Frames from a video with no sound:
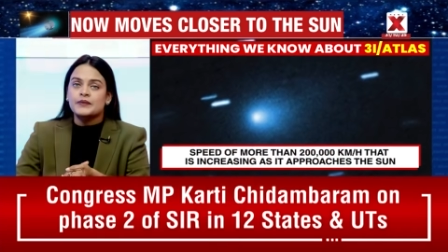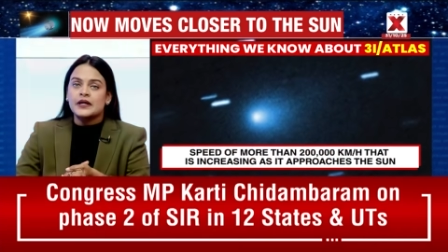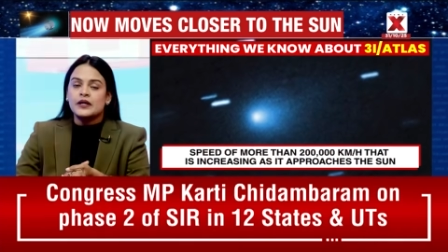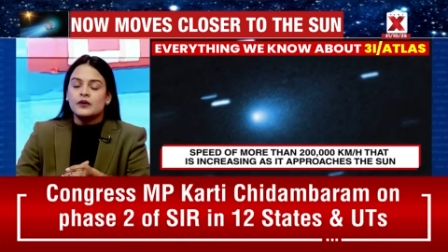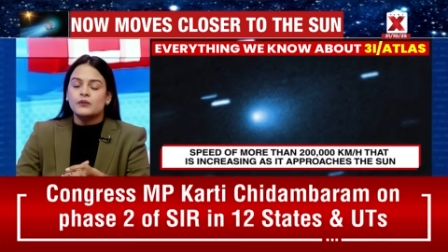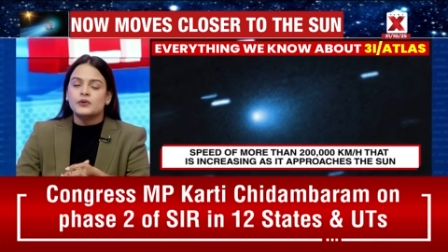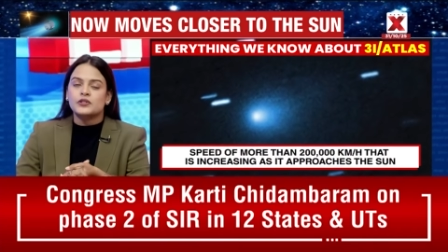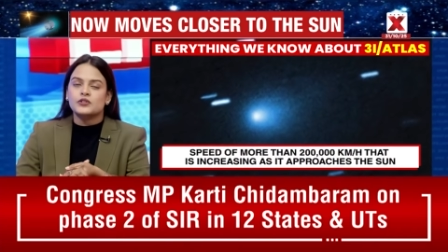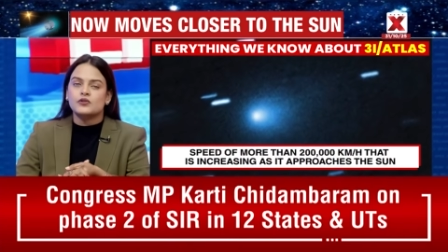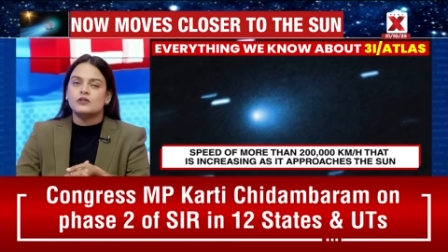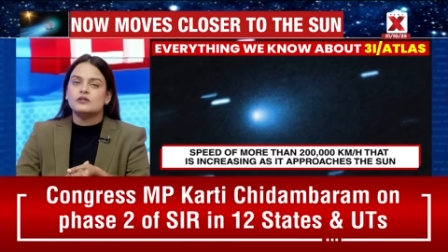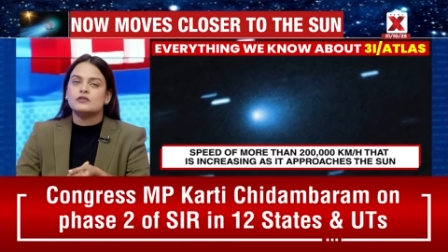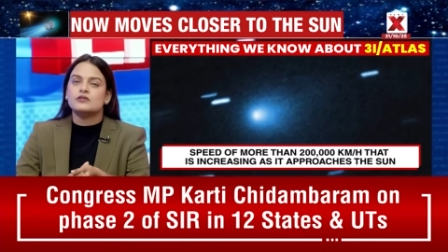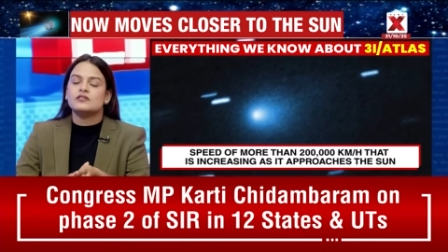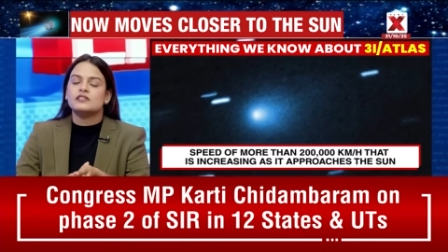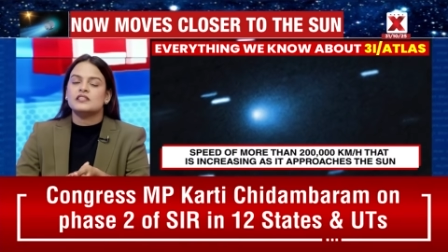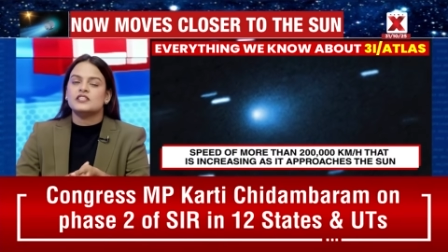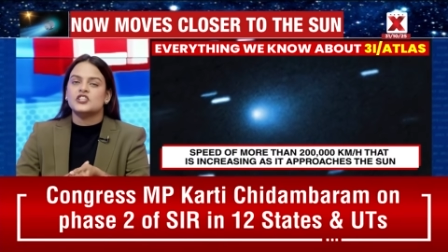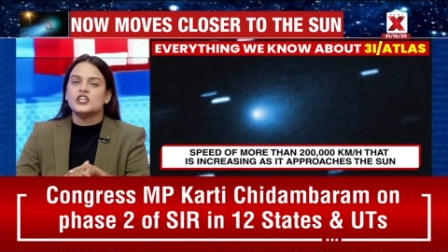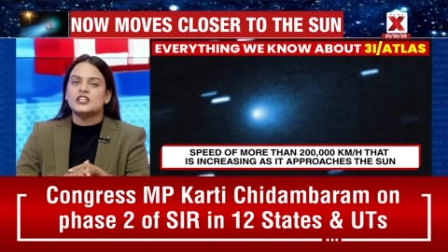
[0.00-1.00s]
which also
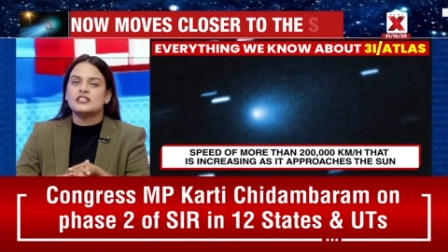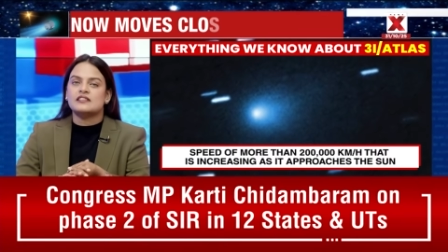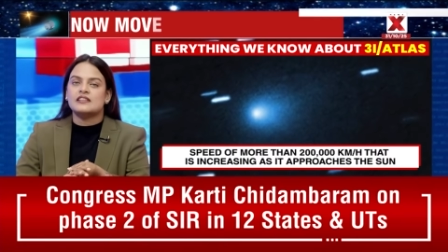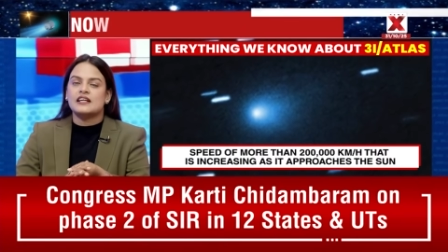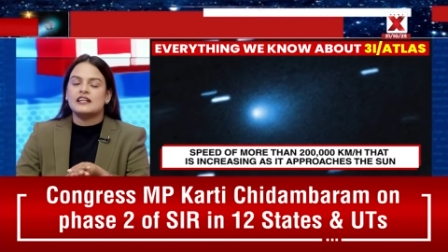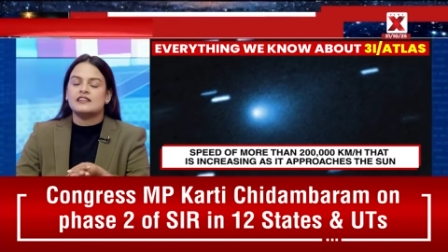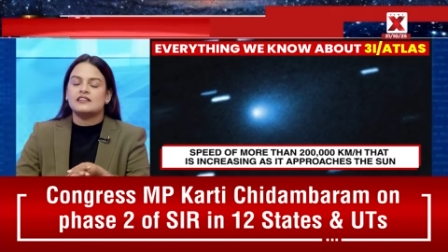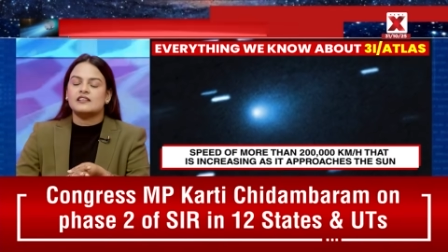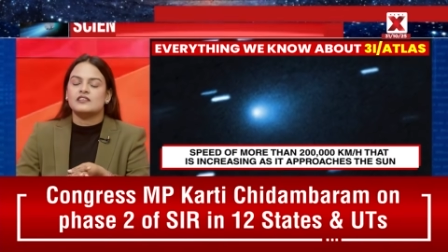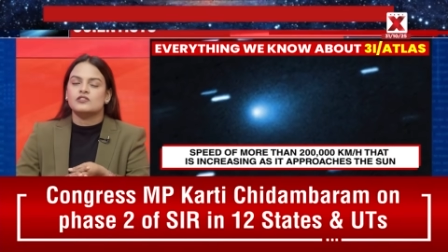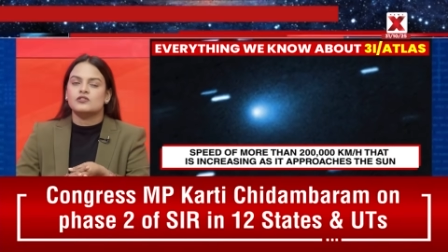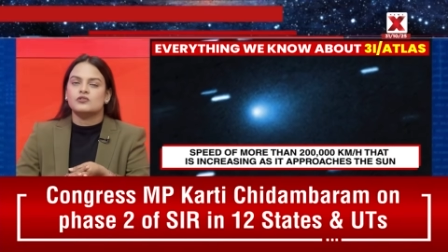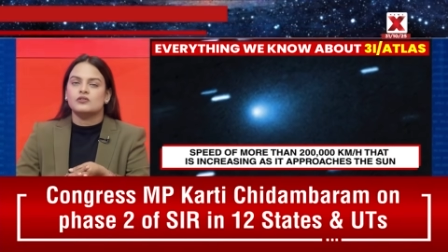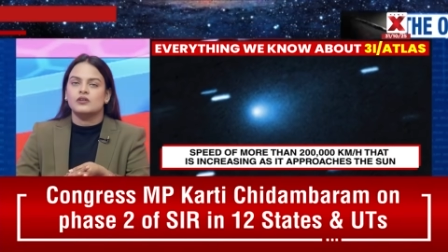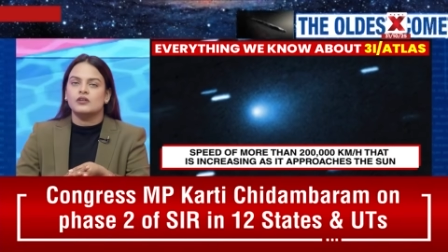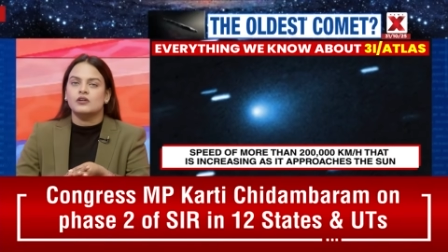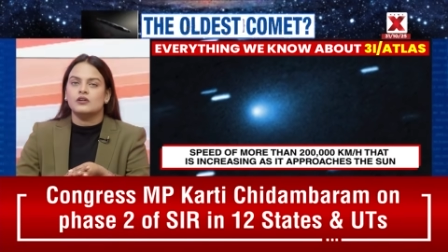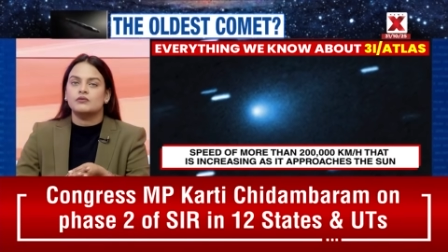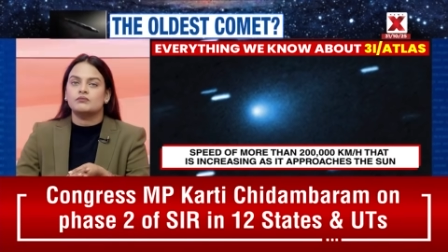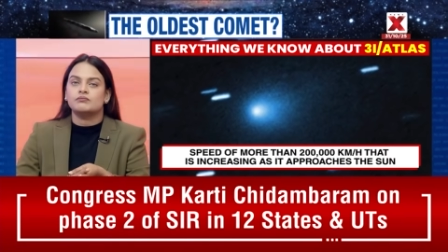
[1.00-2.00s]
suggests that it's
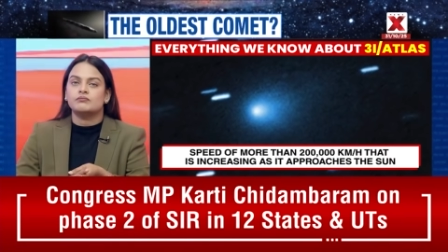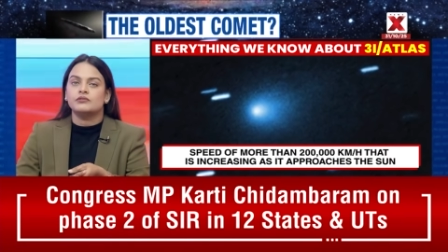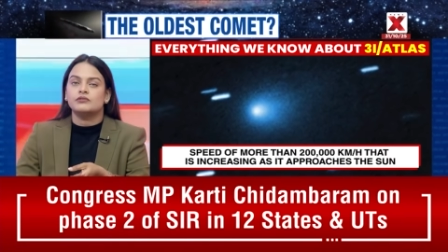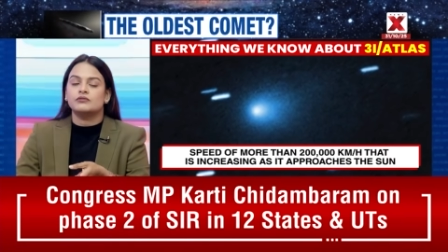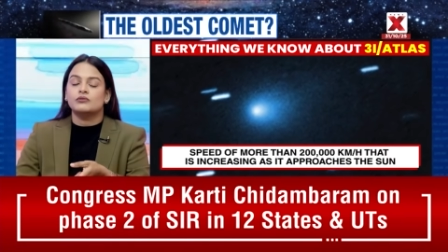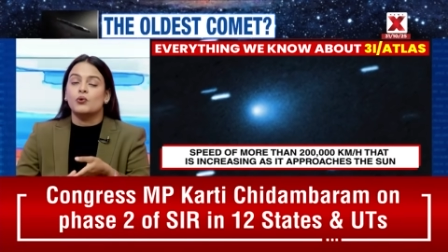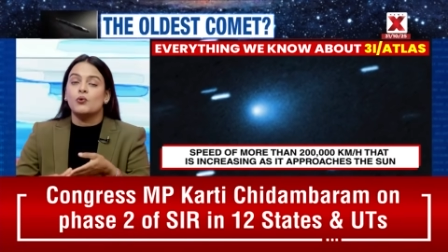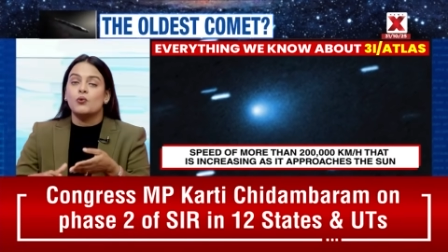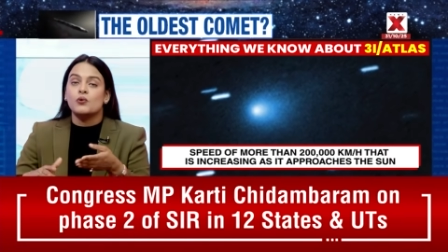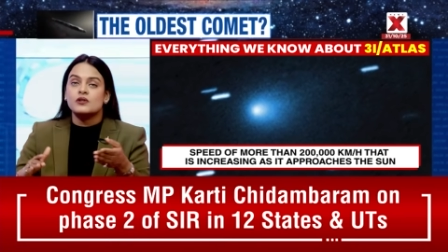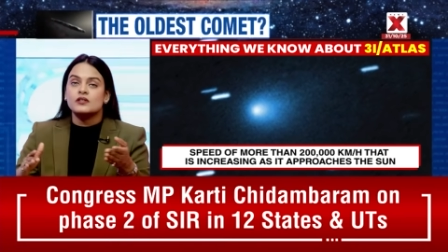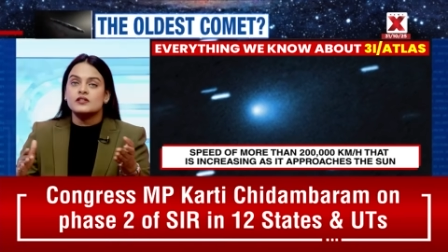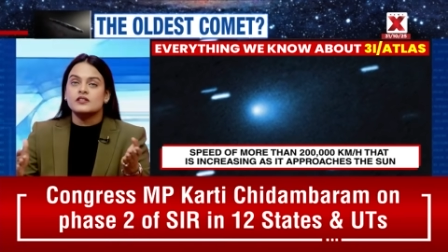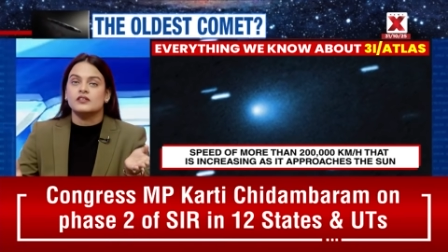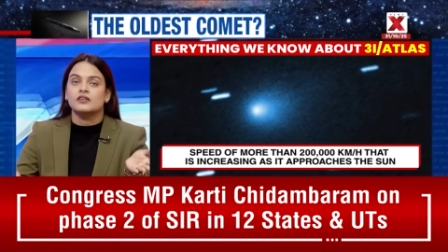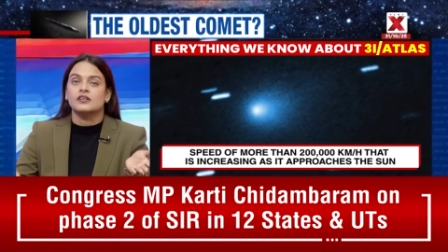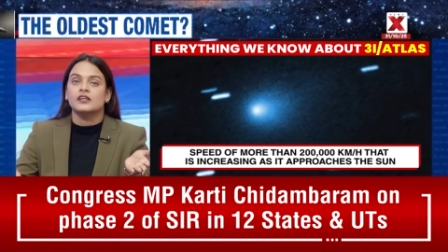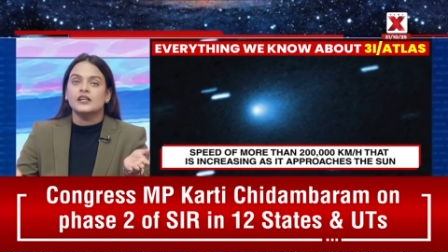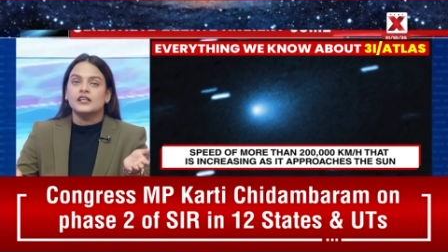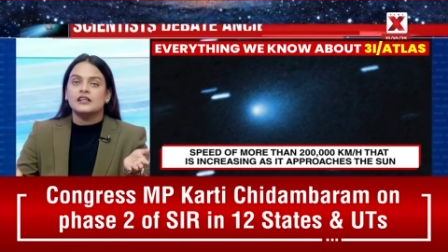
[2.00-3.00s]
uh, older
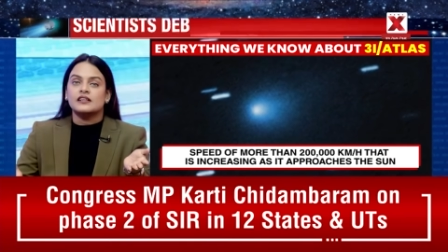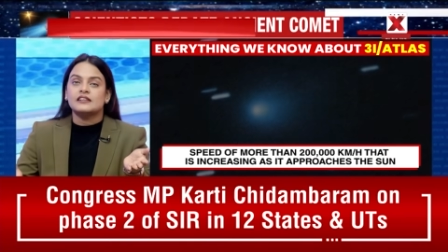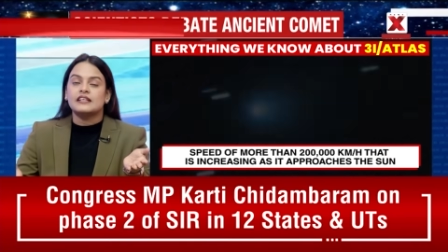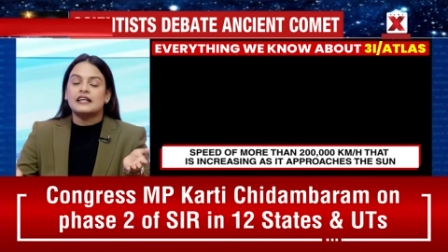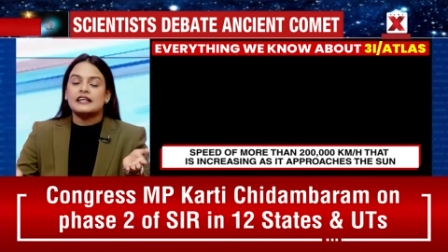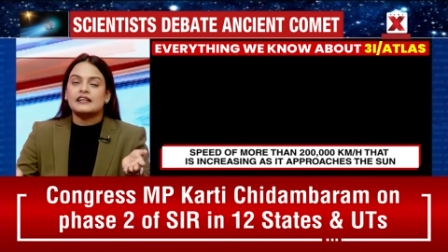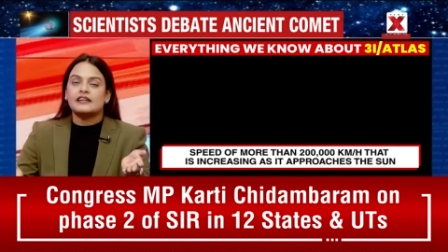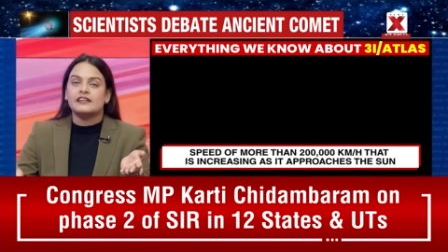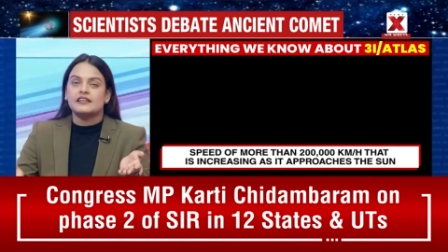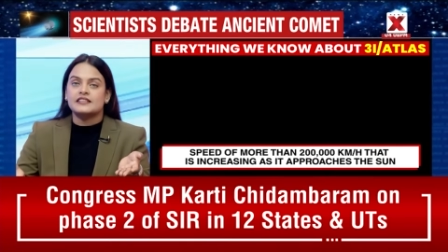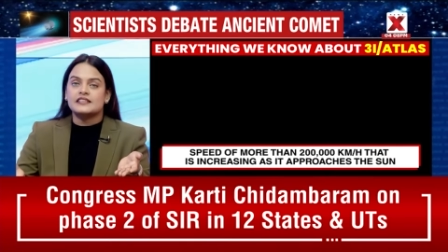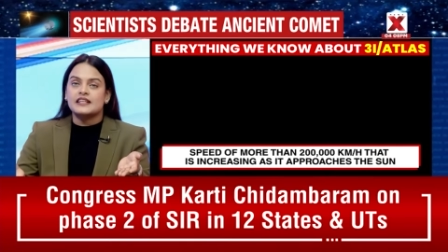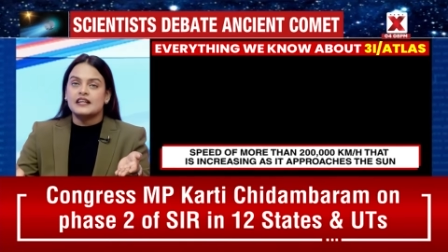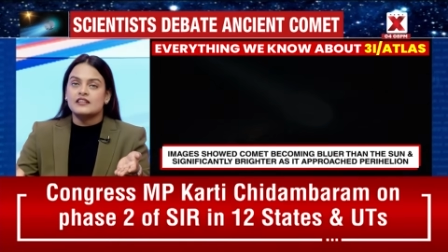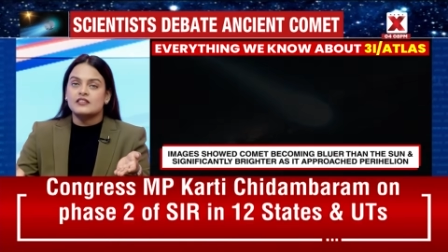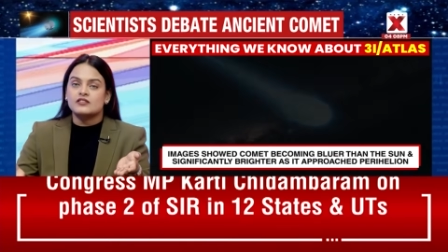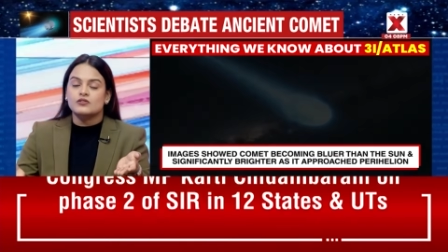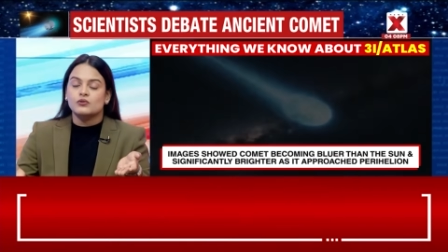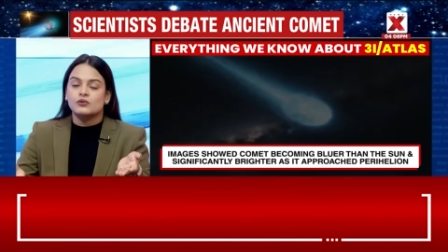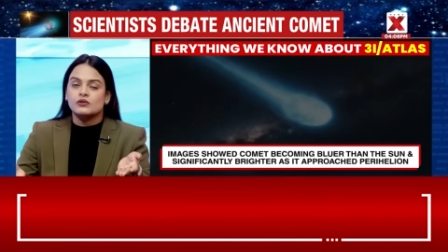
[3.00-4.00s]
than our entire
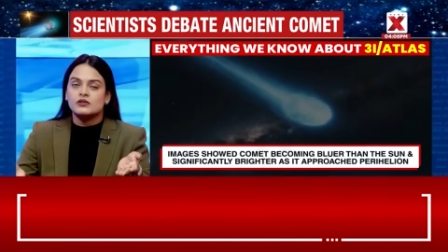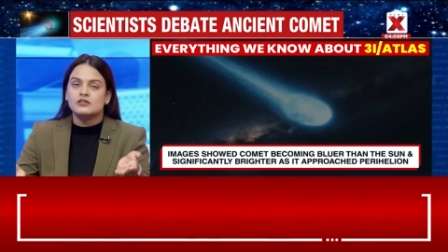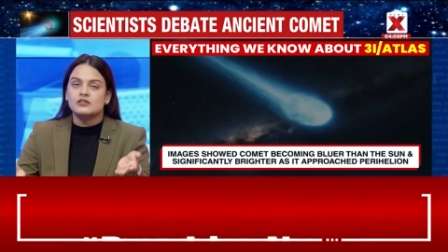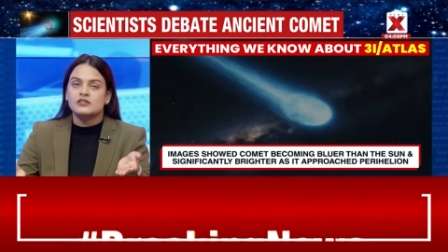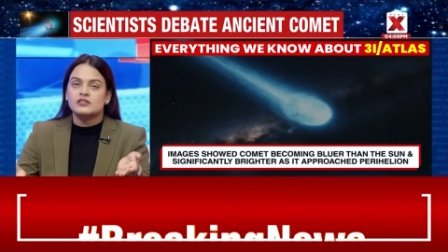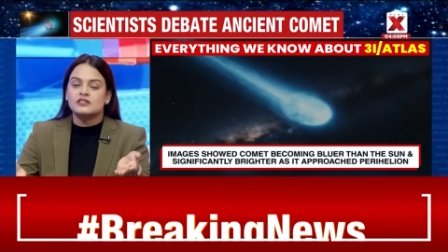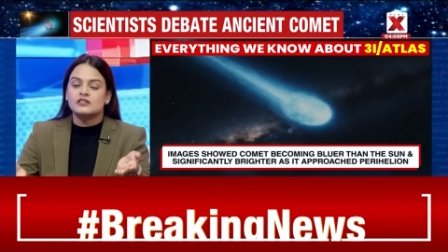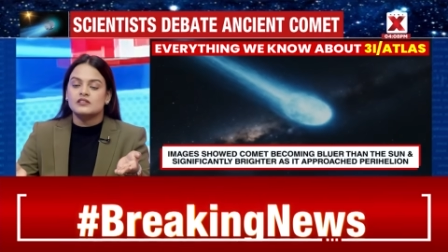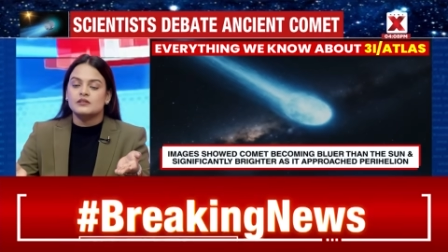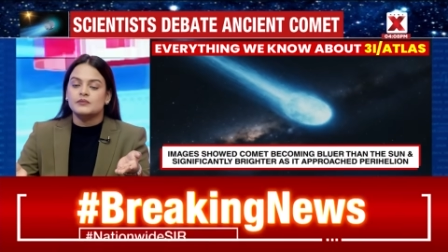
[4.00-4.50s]
solar system.